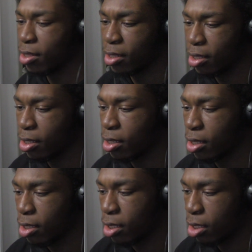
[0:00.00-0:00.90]

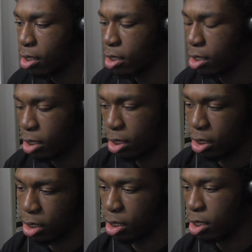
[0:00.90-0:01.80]

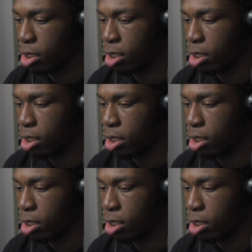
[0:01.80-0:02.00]
[no speech]